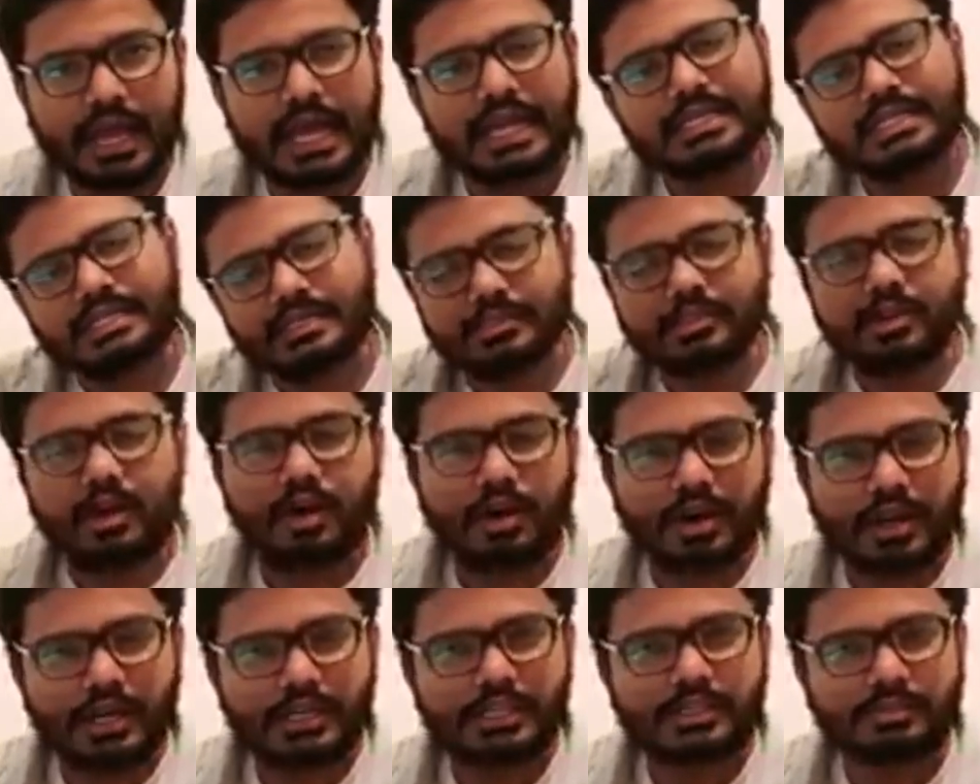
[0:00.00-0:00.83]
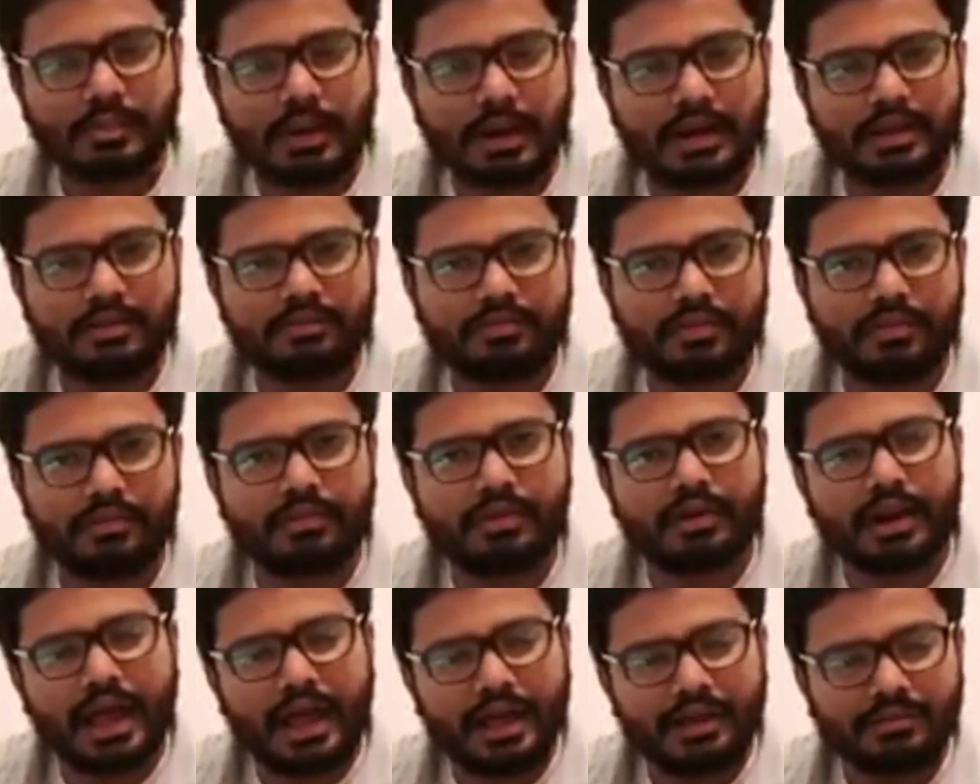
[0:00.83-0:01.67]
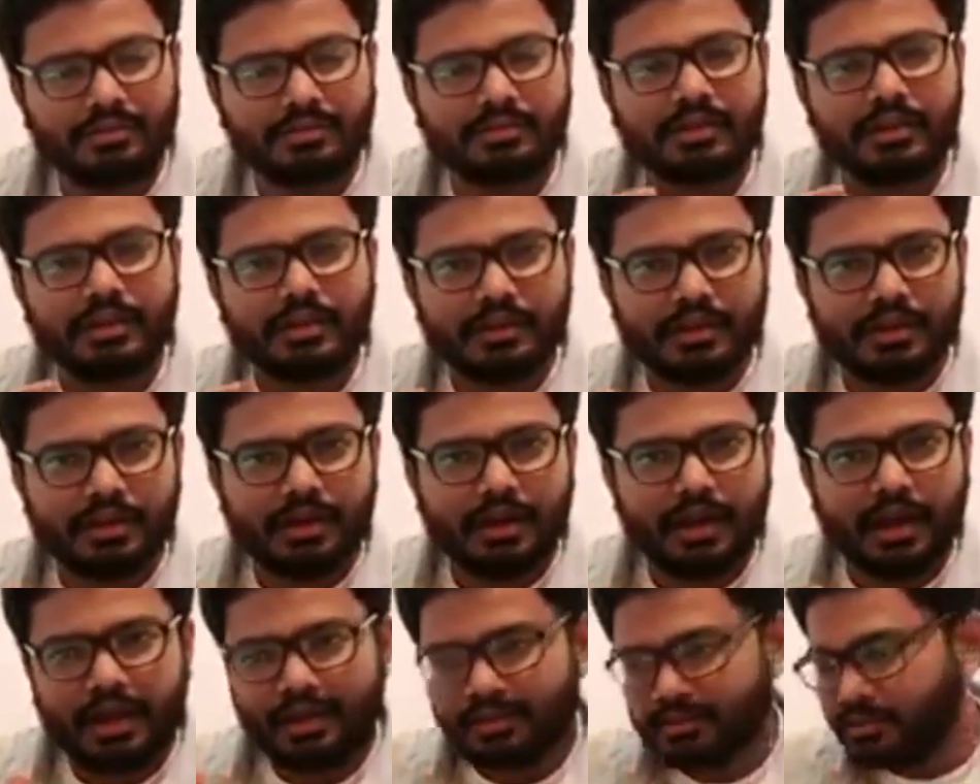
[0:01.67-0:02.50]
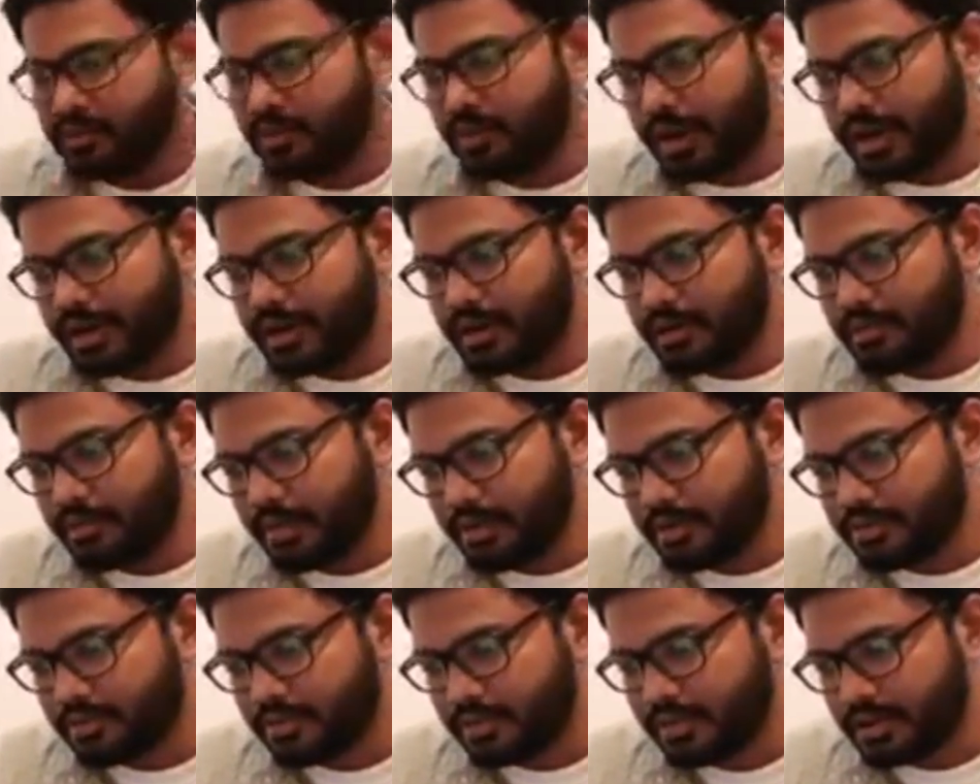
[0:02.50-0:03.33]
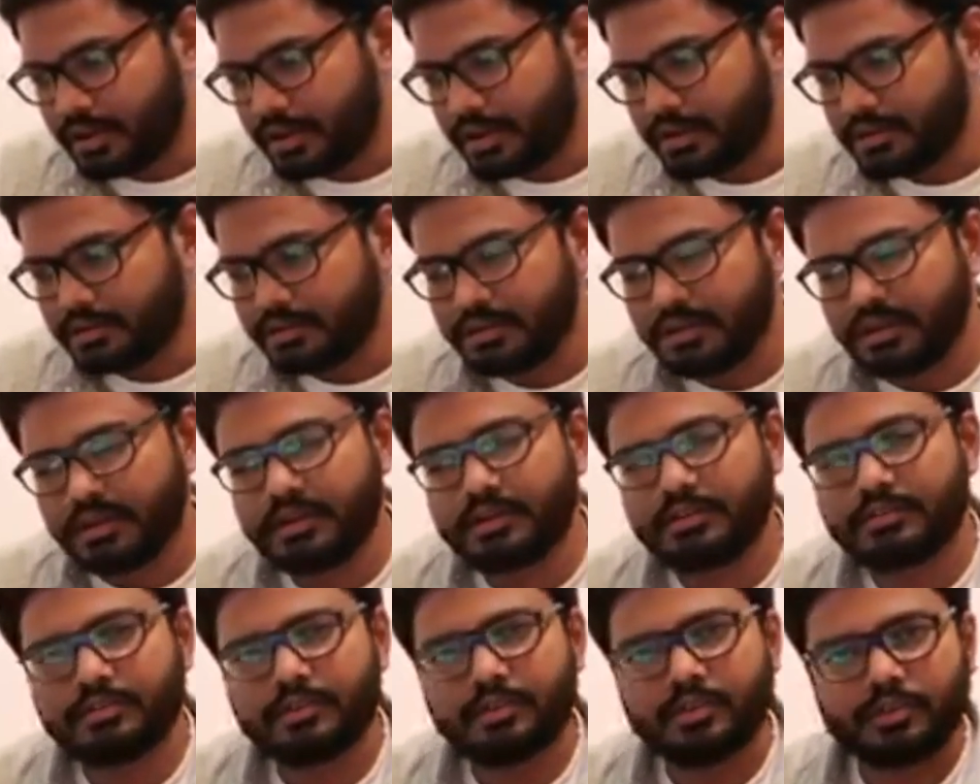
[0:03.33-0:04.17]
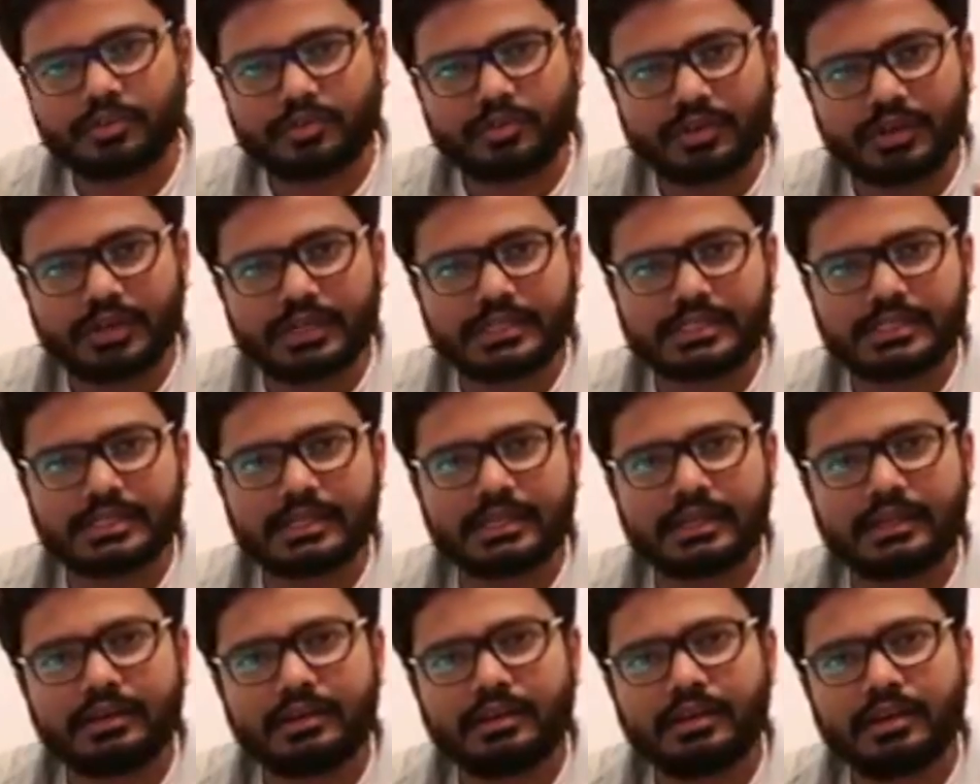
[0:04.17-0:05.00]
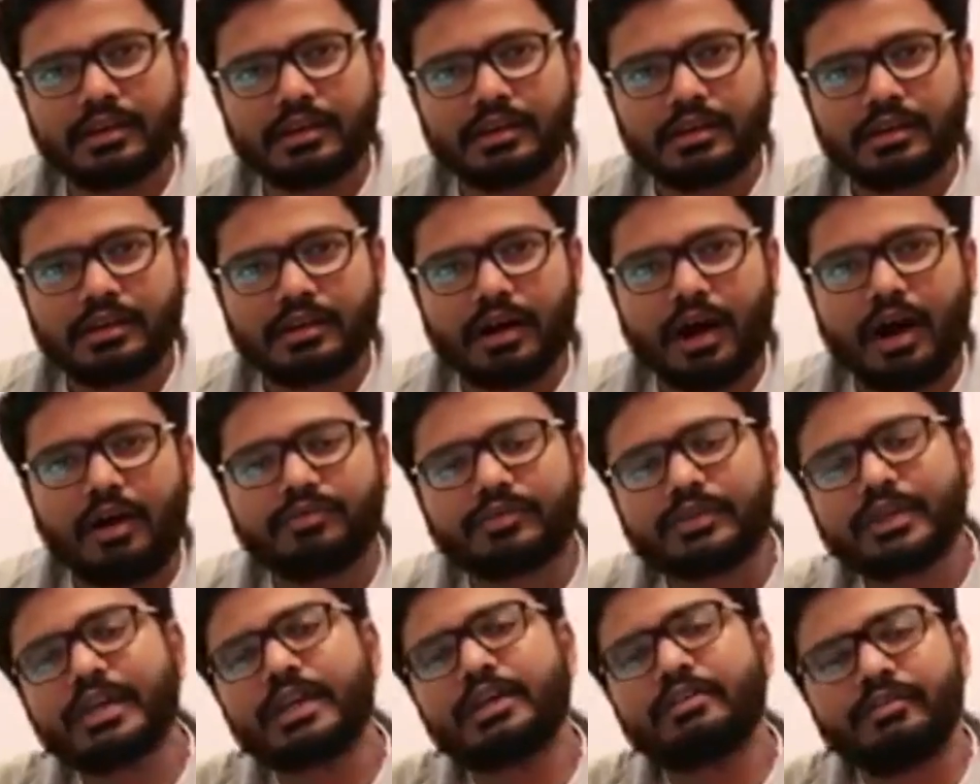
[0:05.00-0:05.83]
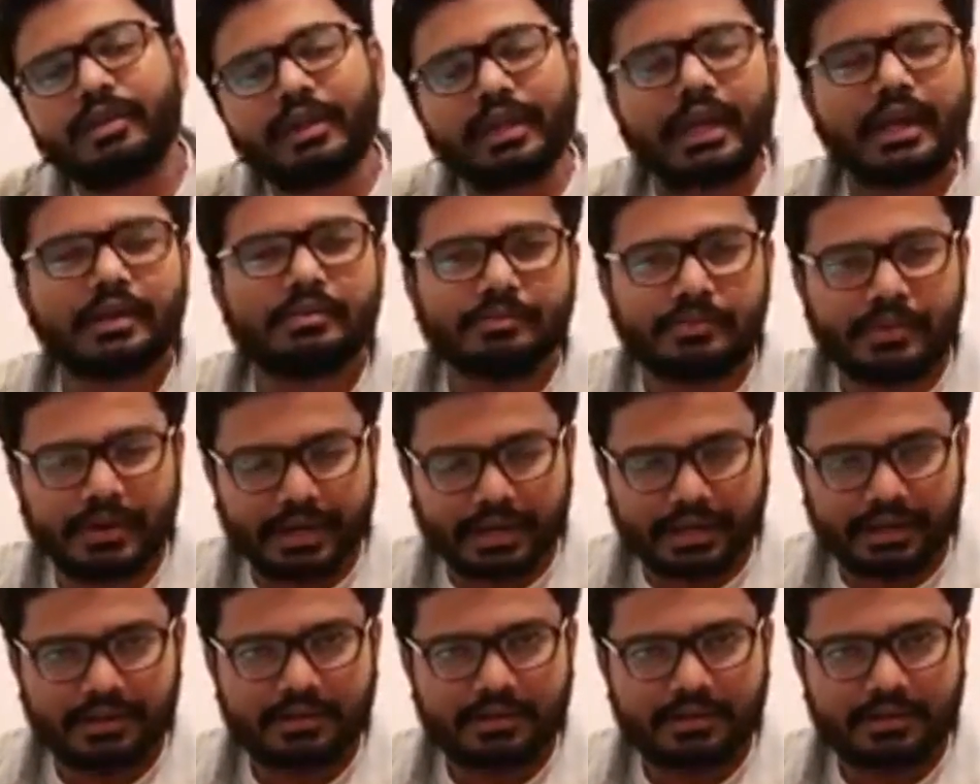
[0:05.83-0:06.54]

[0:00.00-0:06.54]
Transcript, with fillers: Hence it's called as Monday fever as as you rightly mentioned, Kirti, it's usually seen after a weekend break.